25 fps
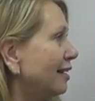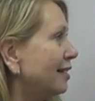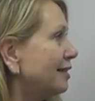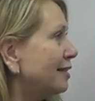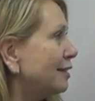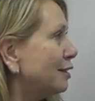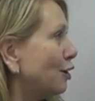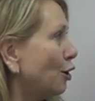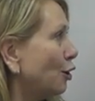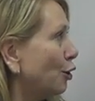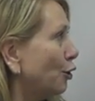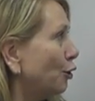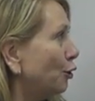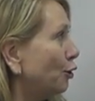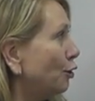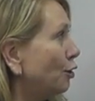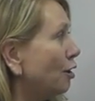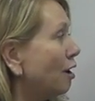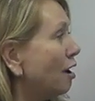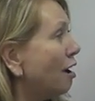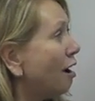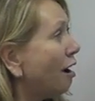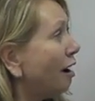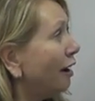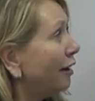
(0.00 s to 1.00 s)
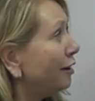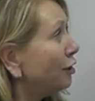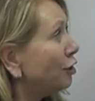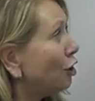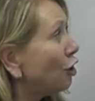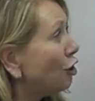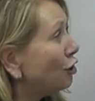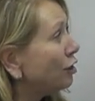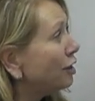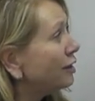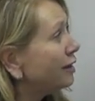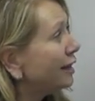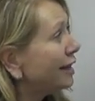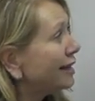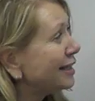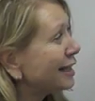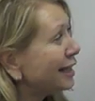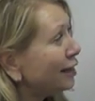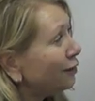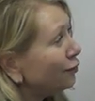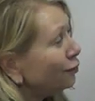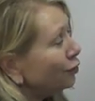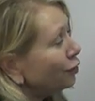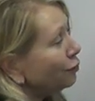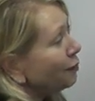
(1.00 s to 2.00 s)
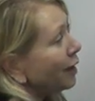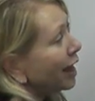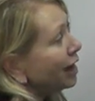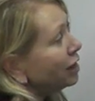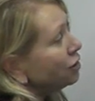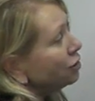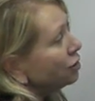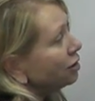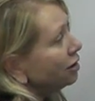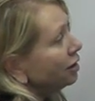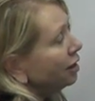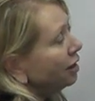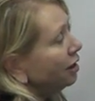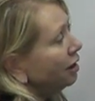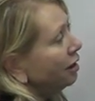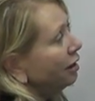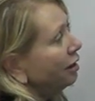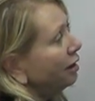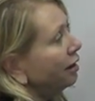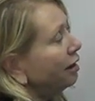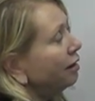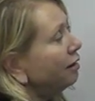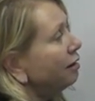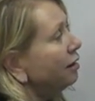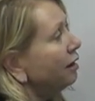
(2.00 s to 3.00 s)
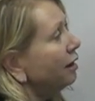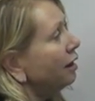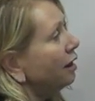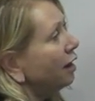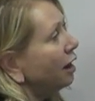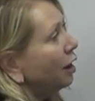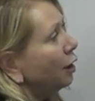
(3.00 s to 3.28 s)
So I know that there's information here